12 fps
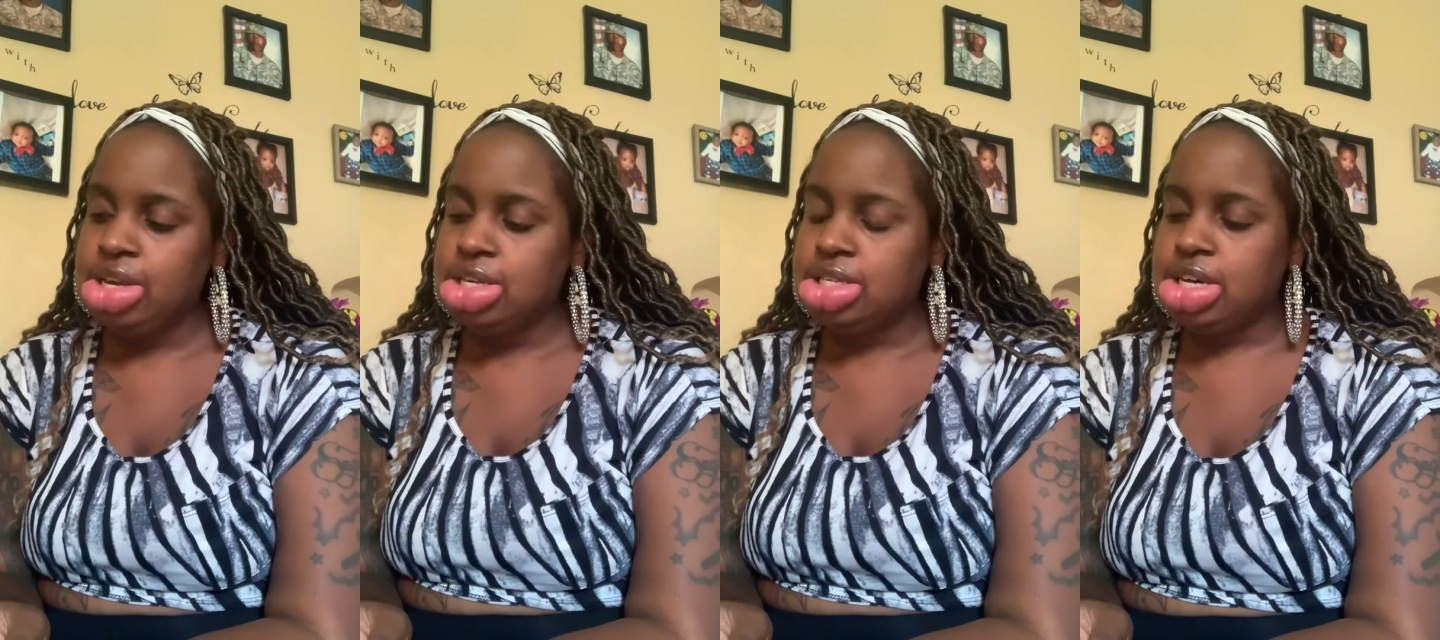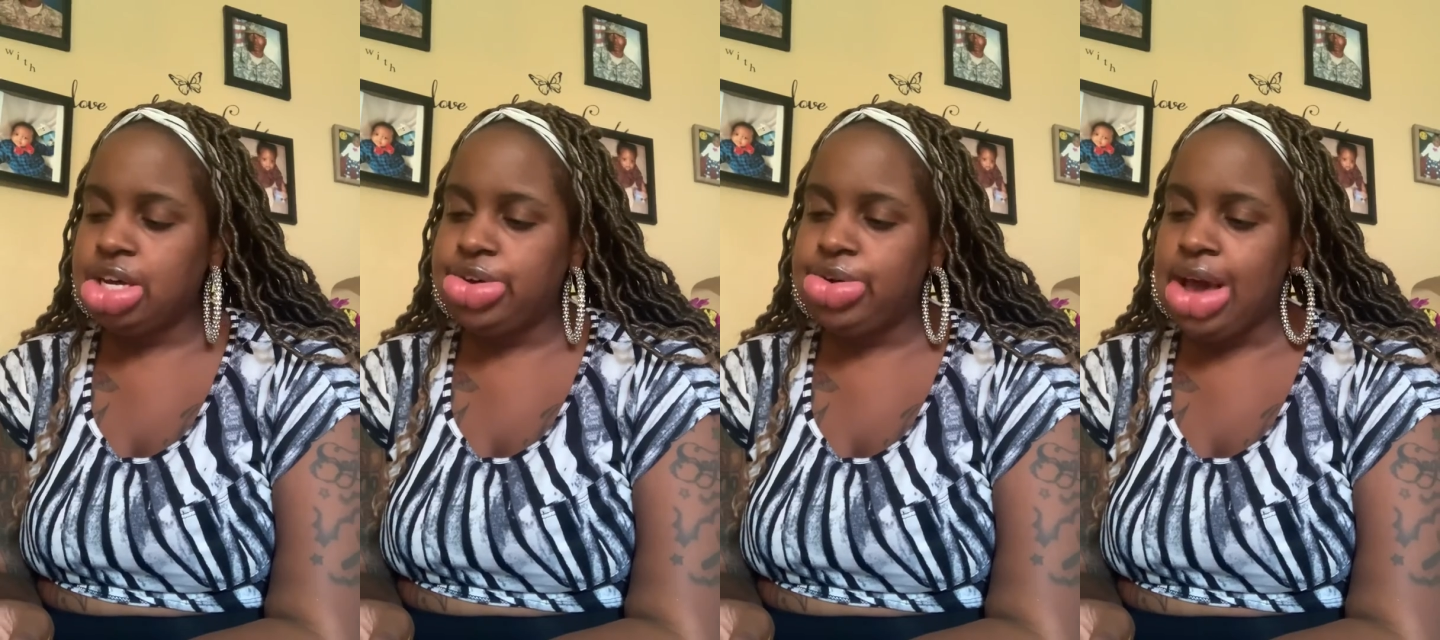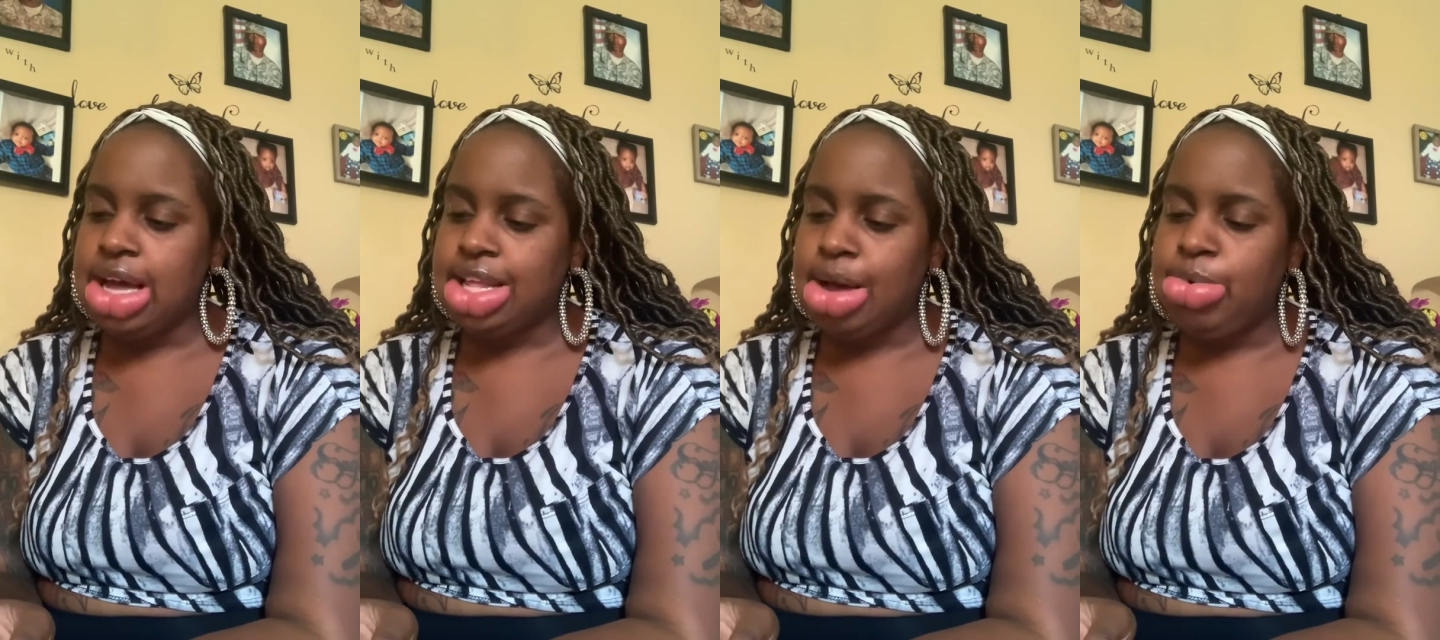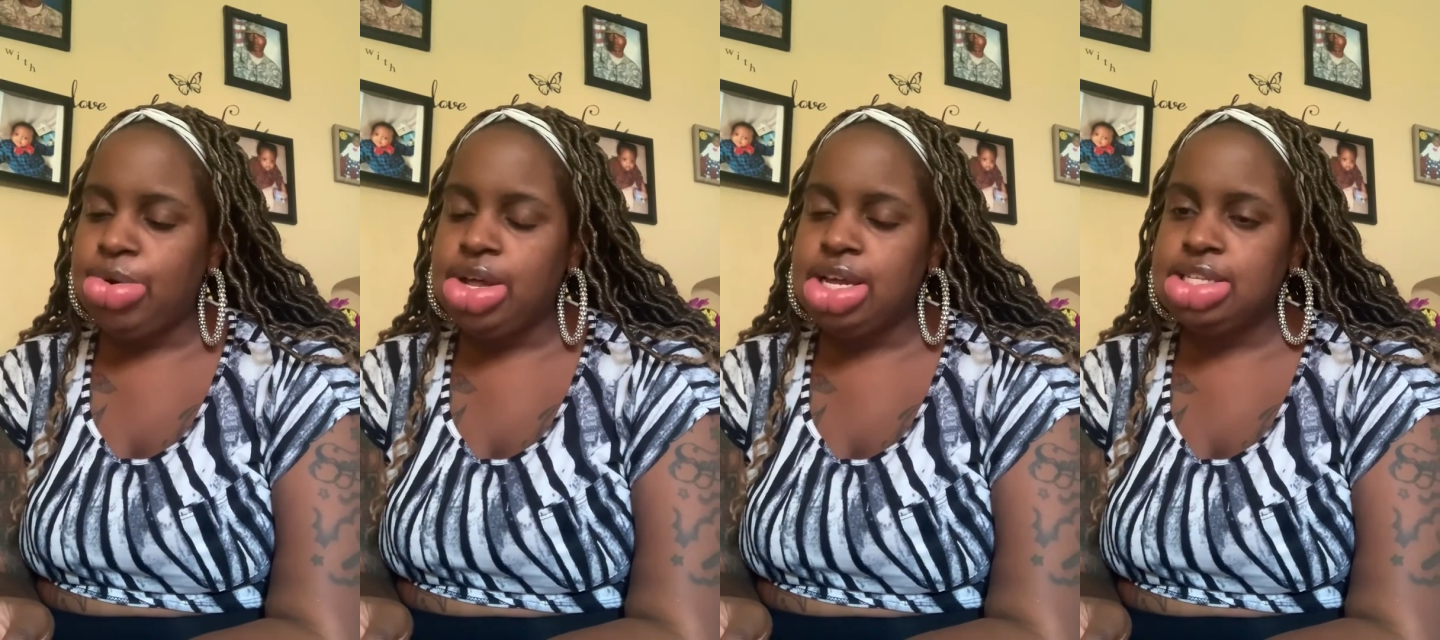So at that
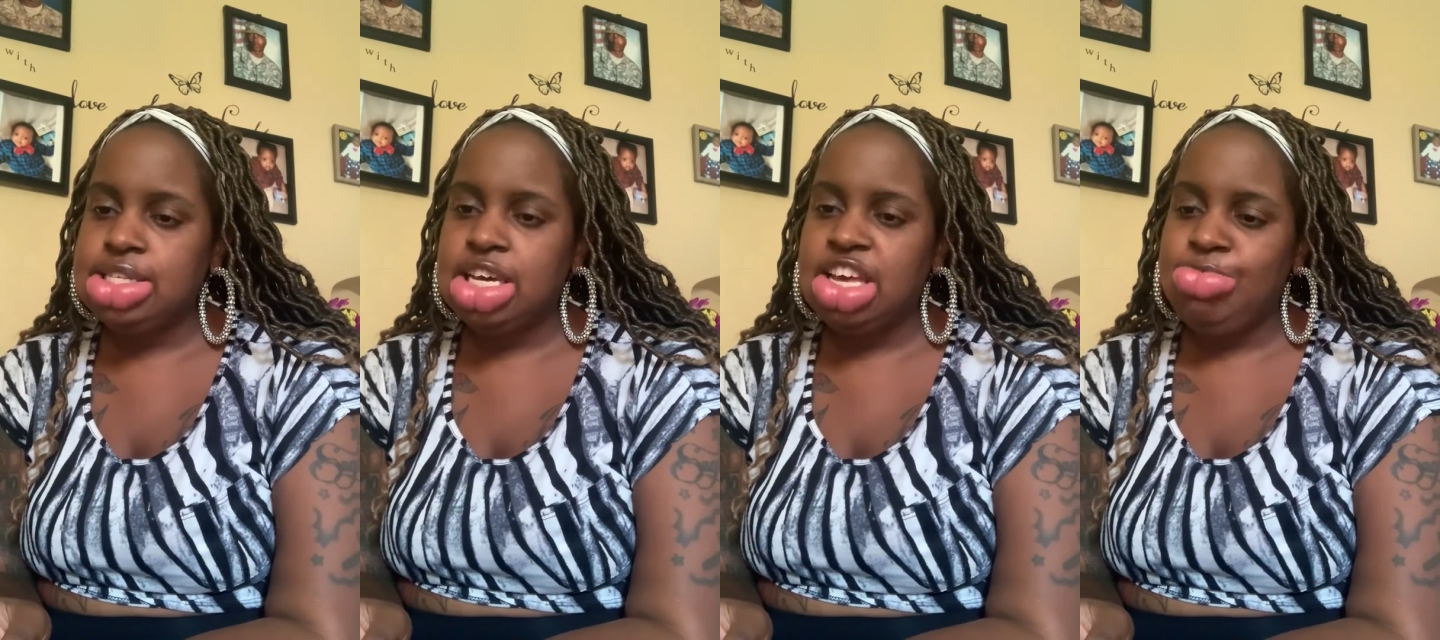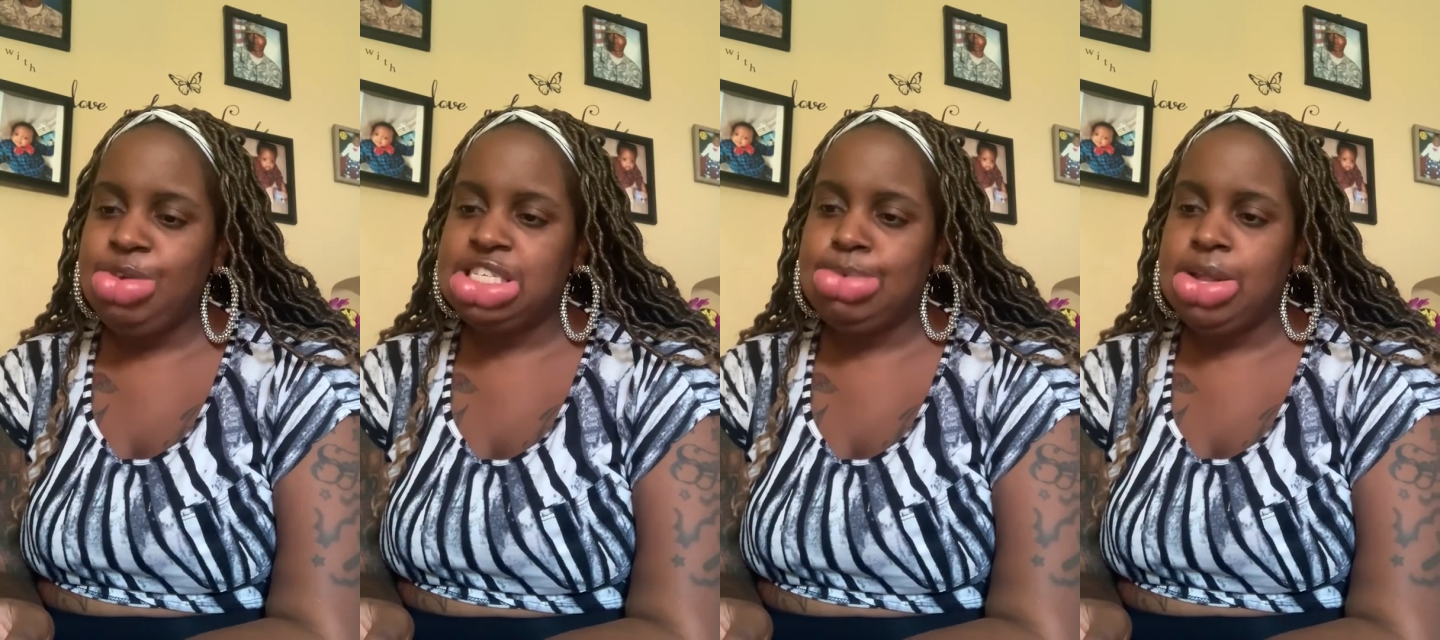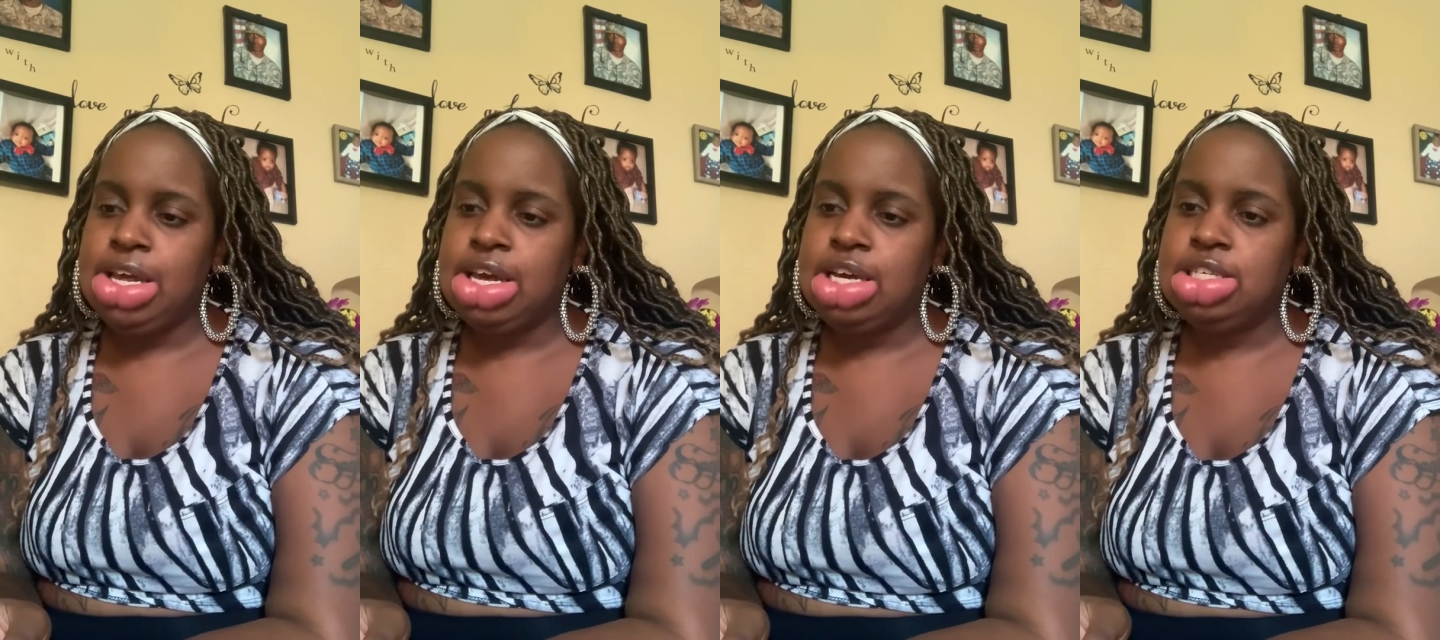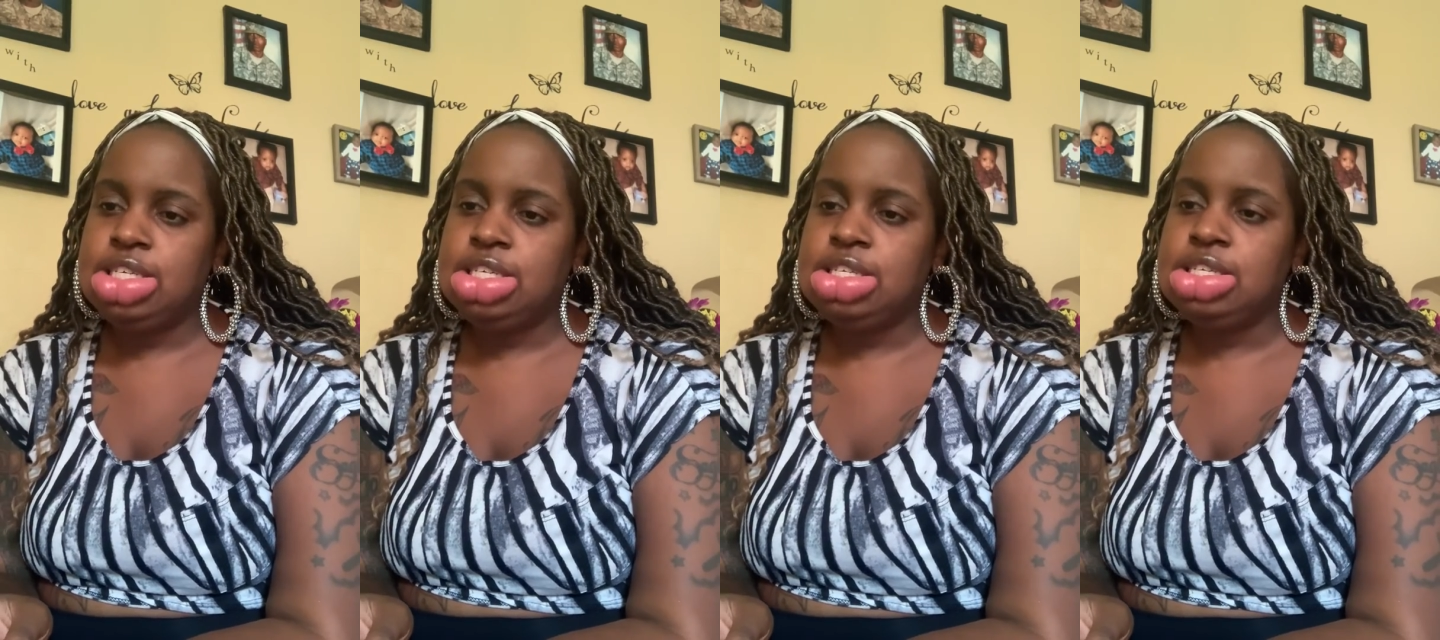point, he did give me some
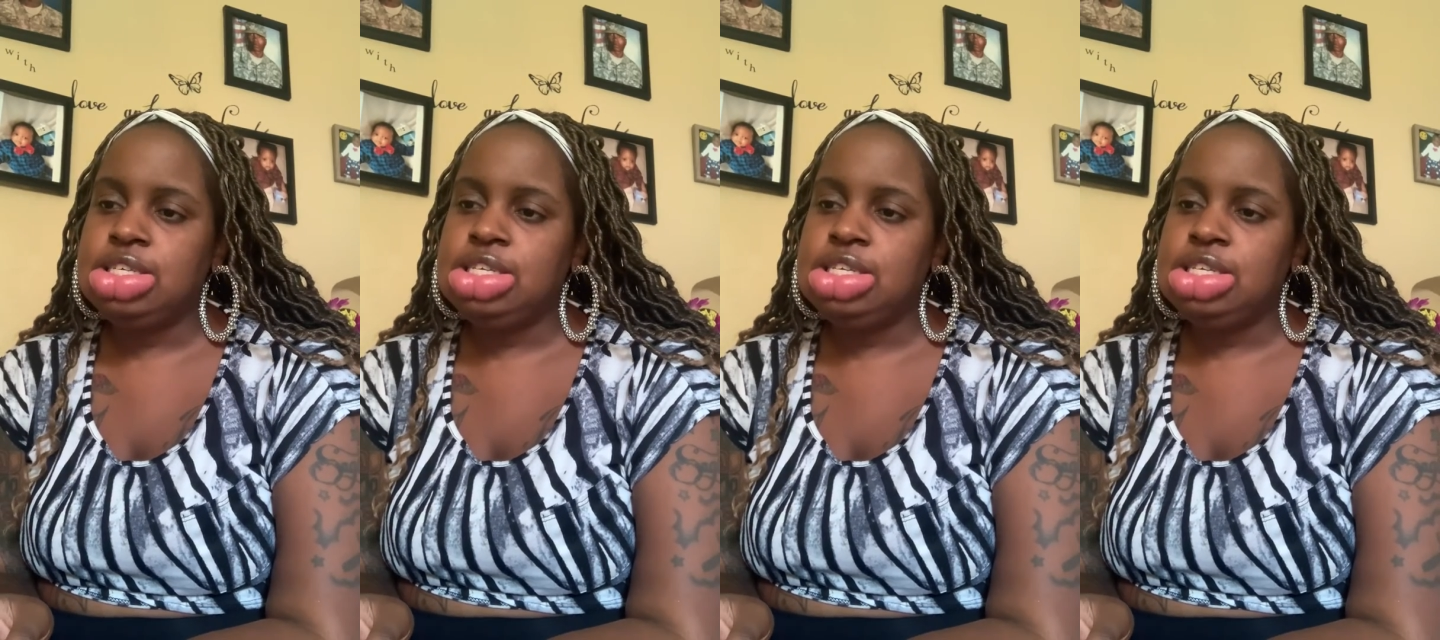medications.